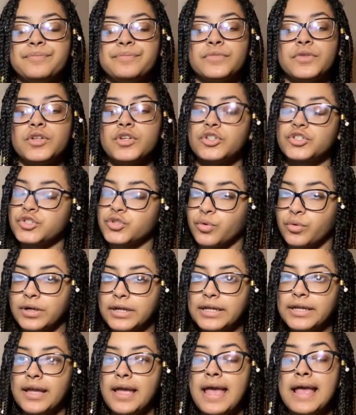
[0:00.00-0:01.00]
your
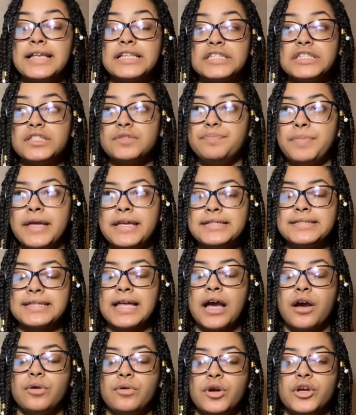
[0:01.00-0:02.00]
story, space
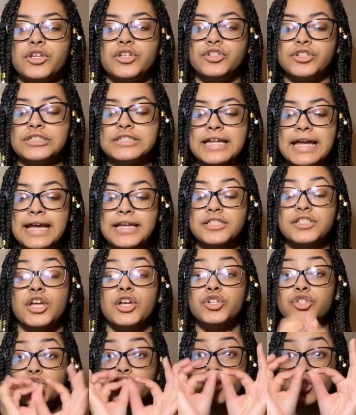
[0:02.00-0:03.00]
out your text.
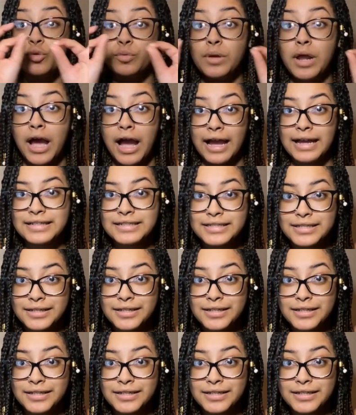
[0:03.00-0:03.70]
Do not